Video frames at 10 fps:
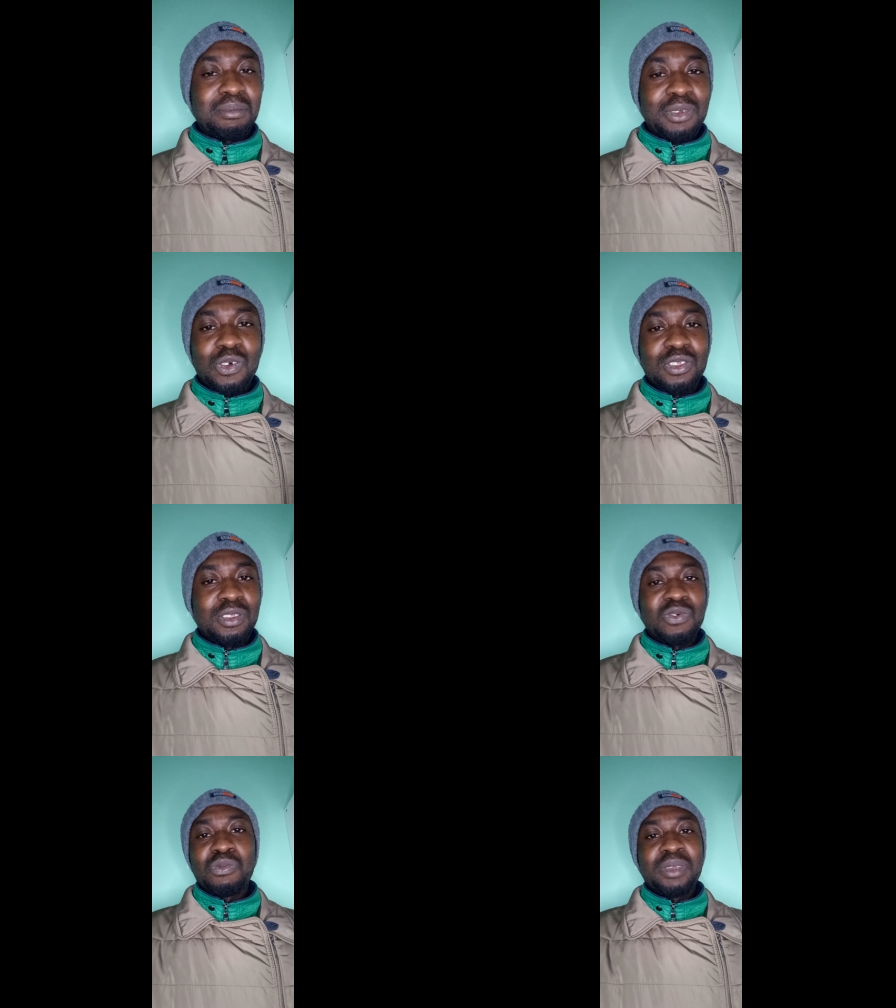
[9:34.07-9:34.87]
because
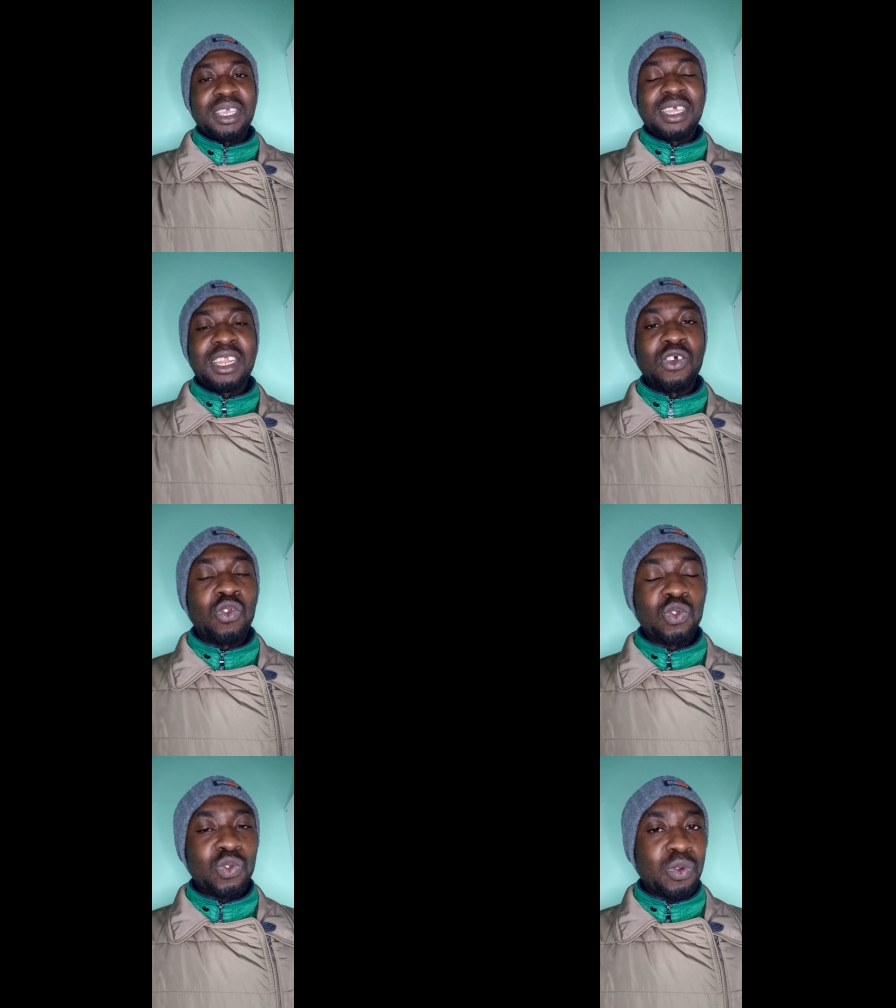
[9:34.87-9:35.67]
he will be in the
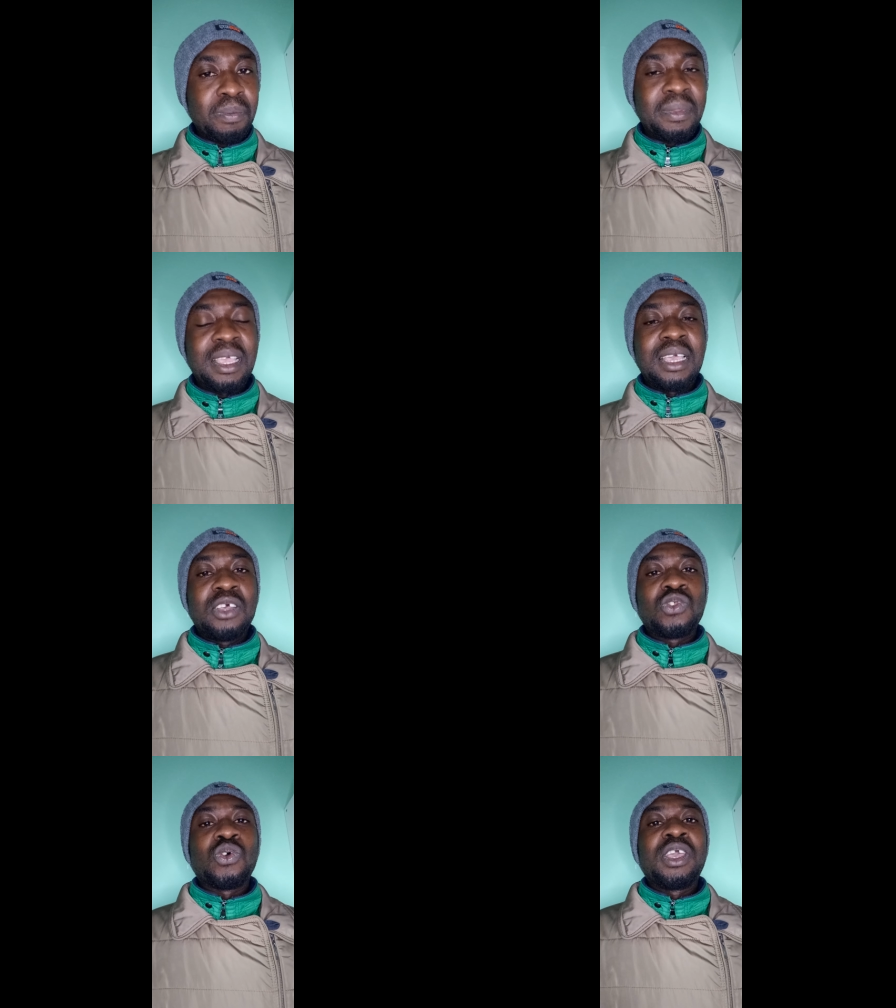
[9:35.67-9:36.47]
close room.
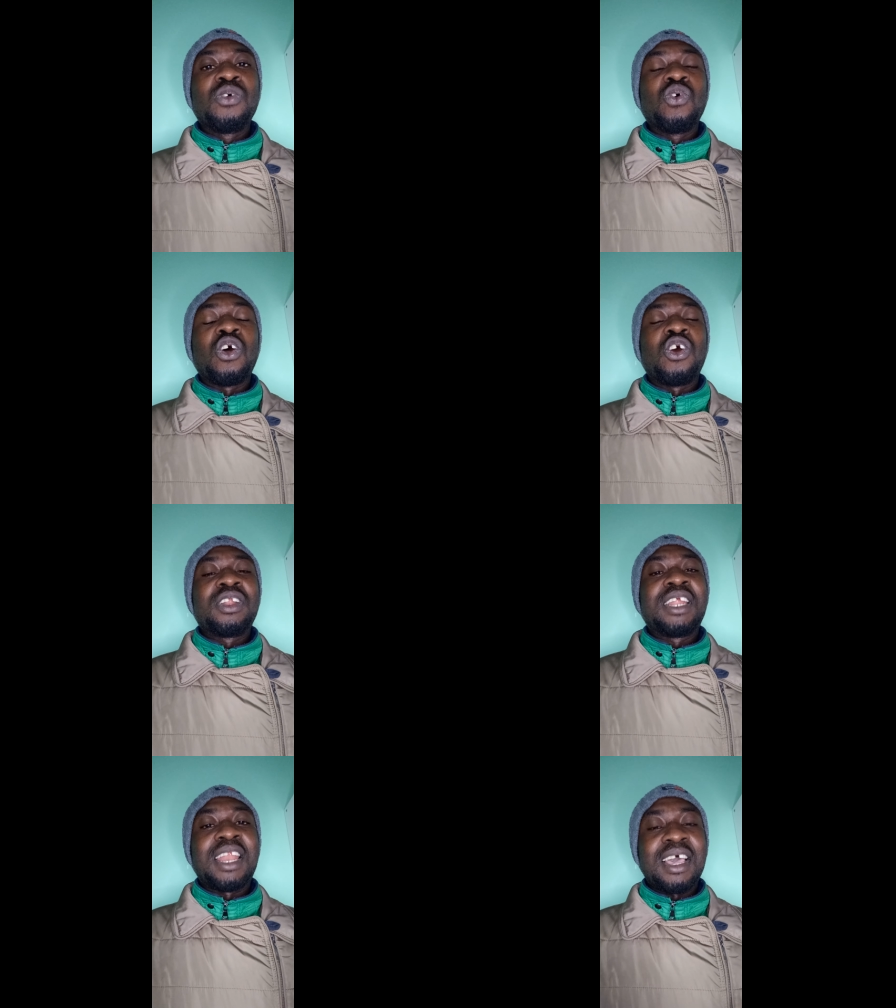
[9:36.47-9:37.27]
So he will
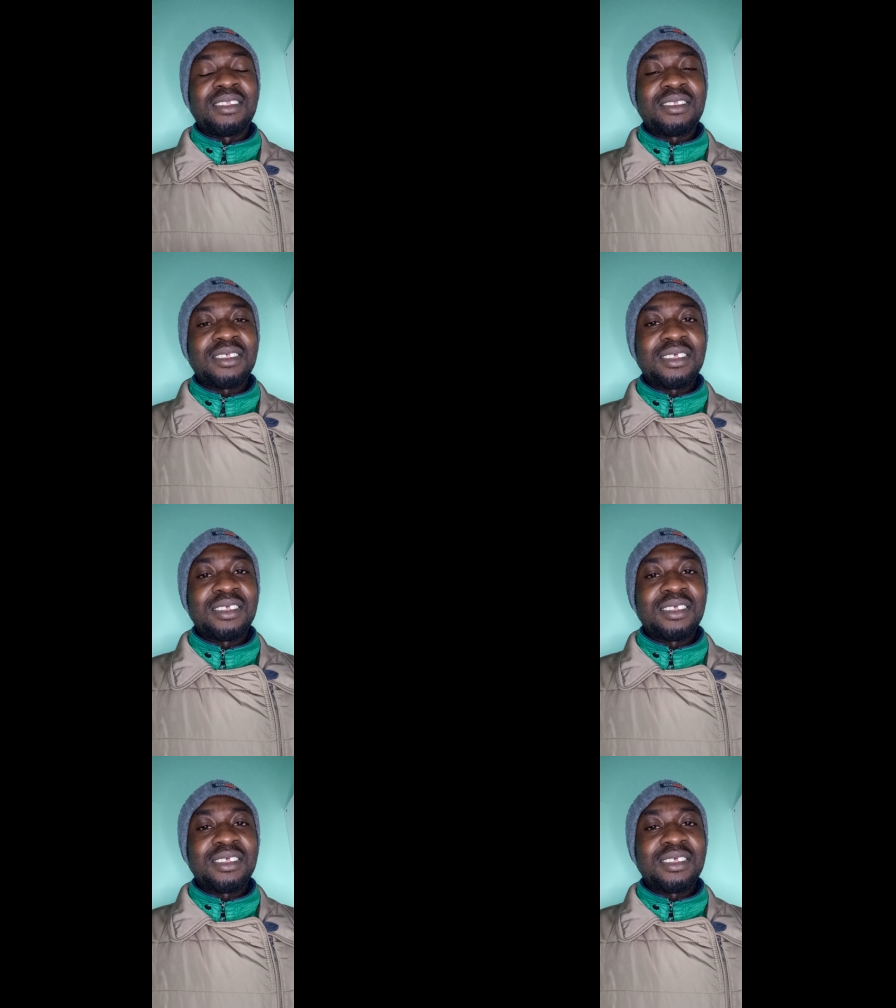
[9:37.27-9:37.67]
on the light.